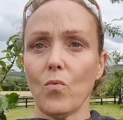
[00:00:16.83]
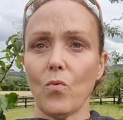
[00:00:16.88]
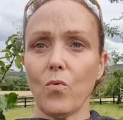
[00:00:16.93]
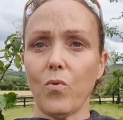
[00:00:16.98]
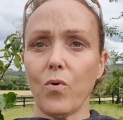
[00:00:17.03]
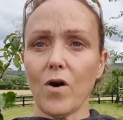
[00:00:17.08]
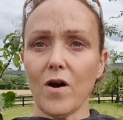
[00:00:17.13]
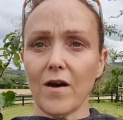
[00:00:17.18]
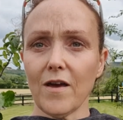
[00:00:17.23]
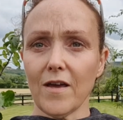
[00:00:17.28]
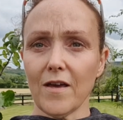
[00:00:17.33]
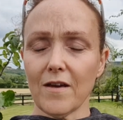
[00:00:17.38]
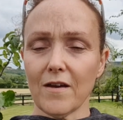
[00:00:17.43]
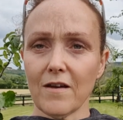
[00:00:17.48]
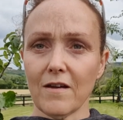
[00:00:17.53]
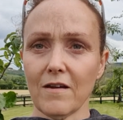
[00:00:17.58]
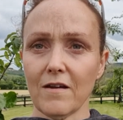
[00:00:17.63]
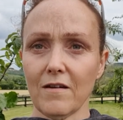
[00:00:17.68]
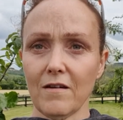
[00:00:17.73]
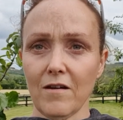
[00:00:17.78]
why
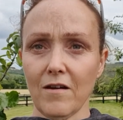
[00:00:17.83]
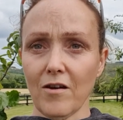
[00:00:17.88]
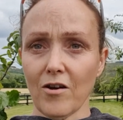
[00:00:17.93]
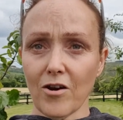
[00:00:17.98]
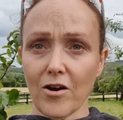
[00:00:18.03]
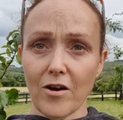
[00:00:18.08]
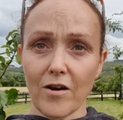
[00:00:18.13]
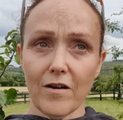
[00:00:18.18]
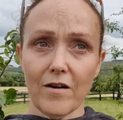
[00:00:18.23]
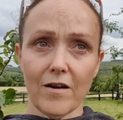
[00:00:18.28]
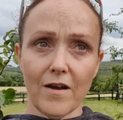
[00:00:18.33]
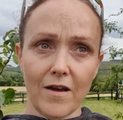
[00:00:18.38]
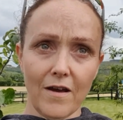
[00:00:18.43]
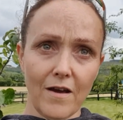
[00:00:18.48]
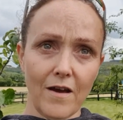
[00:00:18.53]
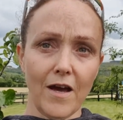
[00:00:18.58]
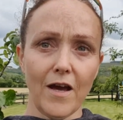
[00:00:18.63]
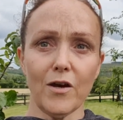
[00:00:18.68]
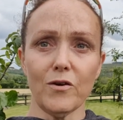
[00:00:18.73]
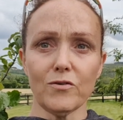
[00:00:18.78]
learn
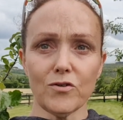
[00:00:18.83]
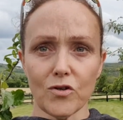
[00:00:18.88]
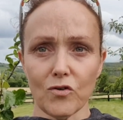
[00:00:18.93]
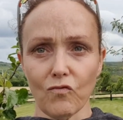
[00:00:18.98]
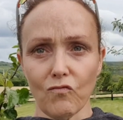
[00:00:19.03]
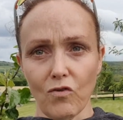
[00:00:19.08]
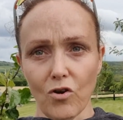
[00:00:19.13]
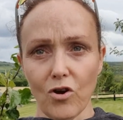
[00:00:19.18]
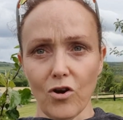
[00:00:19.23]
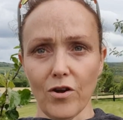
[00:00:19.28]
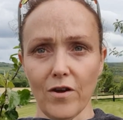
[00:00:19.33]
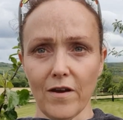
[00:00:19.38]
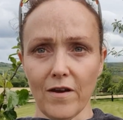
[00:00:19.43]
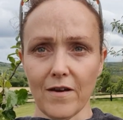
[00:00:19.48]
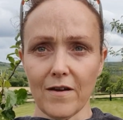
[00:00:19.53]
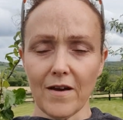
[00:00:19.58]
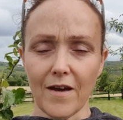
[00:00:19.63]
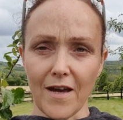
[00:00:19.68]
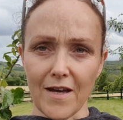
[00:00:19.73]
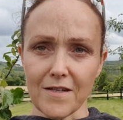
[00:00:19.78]
how to run
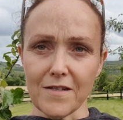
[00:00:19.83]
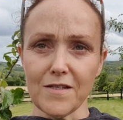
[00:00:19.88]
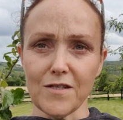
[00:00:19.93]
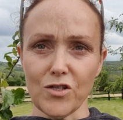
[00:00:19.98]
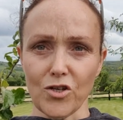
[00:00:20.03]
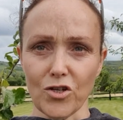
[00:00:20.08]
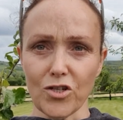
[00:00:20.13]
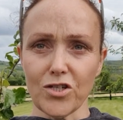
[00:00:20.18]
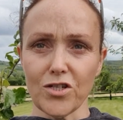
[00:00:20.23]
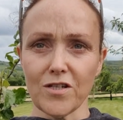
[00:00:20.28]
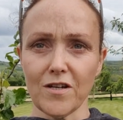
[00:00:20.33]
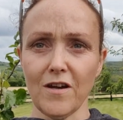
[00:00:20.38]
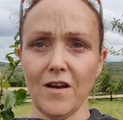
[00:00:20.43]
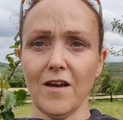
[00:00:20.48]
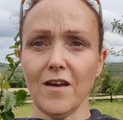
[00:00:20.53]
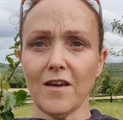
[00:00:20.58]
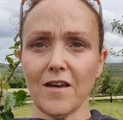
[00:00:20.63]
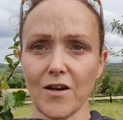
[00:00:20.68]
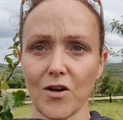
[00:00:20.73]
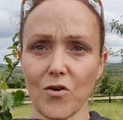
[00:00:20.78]
as such?
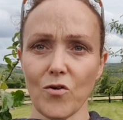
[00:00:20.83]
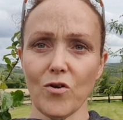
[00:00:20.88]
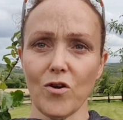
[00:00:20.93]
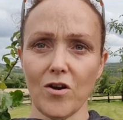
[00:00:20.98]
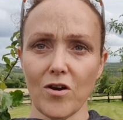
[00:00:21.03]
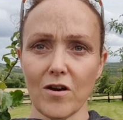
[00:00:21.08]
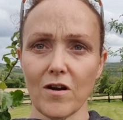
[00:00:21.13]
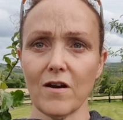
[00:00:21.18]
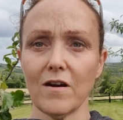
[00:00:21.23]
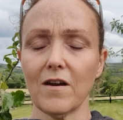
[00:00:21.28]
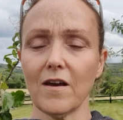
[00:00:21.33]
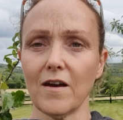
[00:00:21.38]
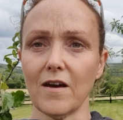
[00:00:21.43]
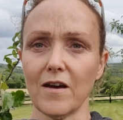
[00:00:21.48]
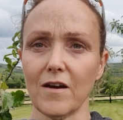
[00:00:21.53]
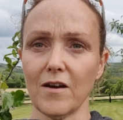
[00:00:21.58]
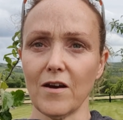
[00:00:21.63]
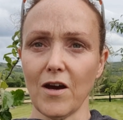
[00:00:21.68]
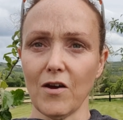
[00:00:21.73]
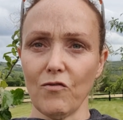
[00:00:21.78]
Learn
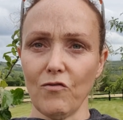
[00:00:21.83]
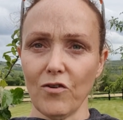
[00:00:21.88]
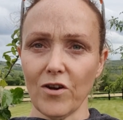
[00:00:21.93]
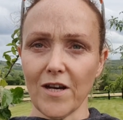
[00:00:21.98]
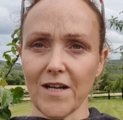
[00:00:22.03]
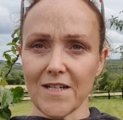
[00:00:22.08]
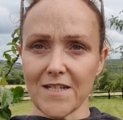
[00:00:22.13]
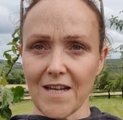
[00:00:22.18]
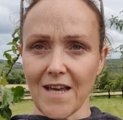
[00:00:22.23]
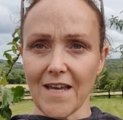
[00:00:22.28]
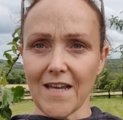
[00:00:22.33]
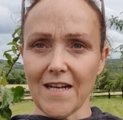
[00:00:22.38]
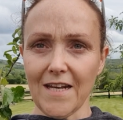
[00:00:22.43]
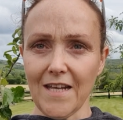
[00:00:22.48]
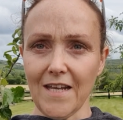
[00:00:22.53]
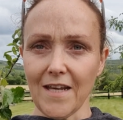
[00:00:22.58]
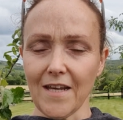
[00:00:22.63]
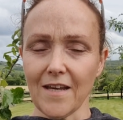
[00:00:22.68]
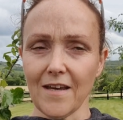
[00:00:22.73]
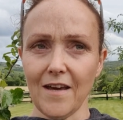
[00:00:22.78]
a running
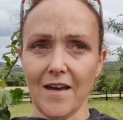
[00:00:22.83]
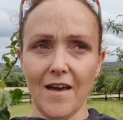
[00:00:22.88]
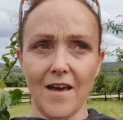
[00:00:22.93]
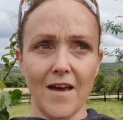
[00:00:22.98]
technique.